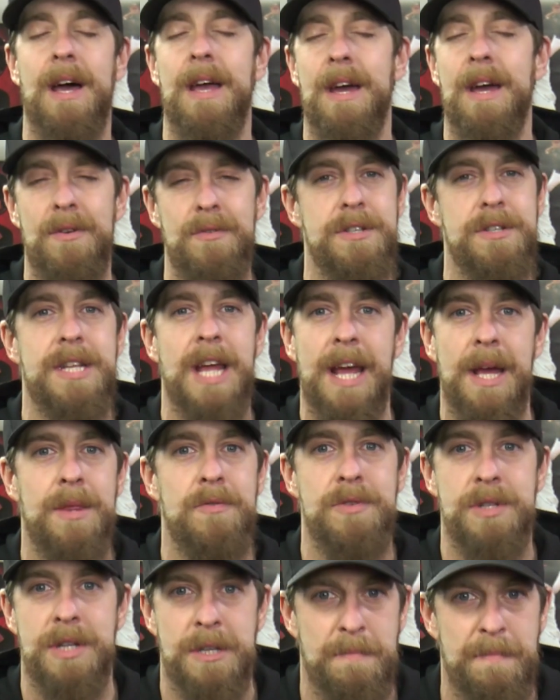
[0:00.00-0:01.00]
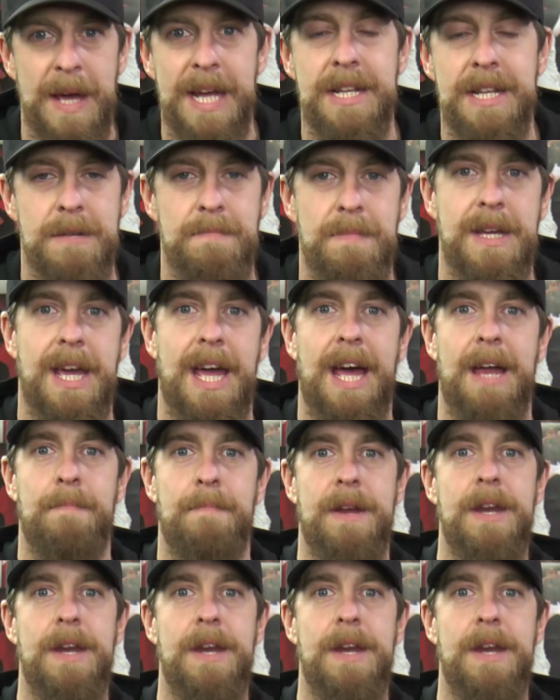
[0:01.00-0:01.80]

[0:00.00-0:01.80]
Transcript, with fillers: I understand there's a debate to be had.